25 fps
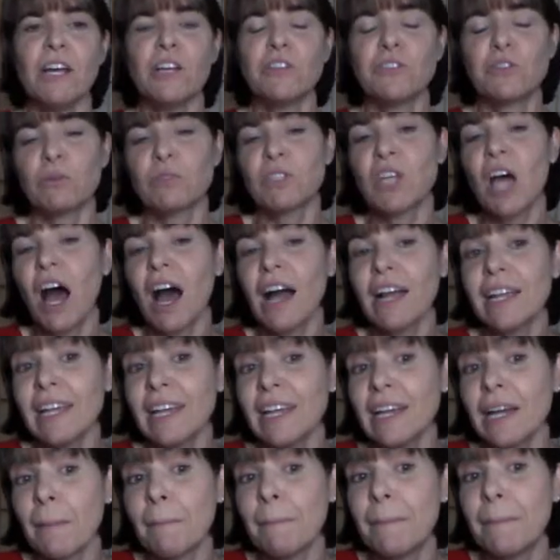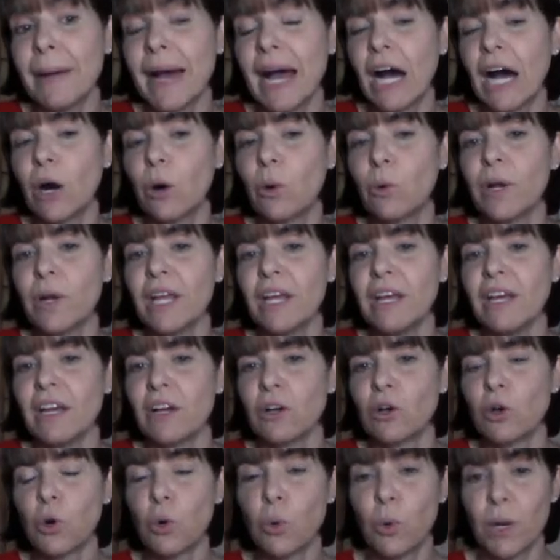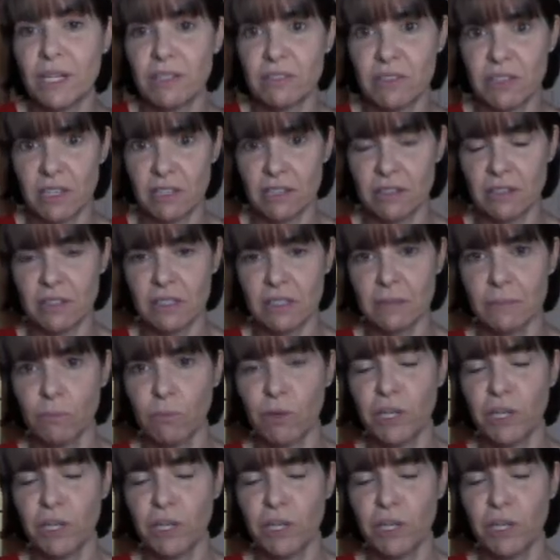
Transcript: So talking about quizzes,